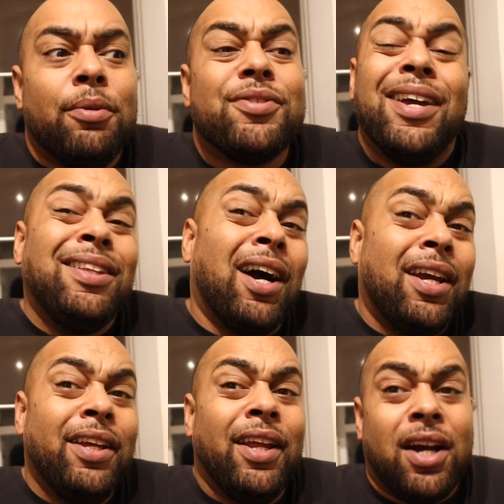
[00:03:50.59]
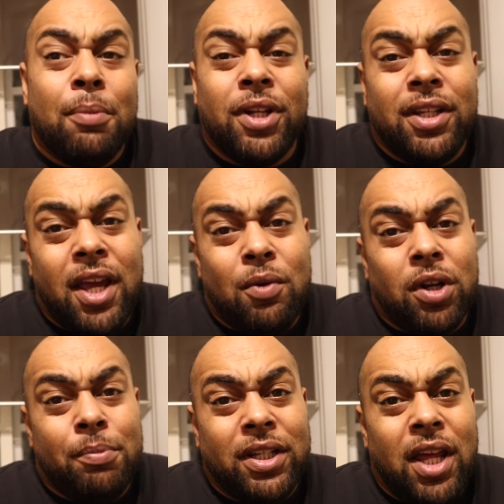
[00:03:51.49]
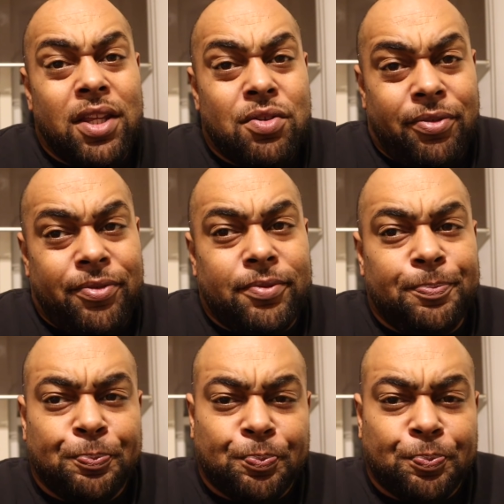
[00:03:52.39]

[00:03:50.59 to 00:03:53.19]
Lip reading: it come on a day, one of my days off.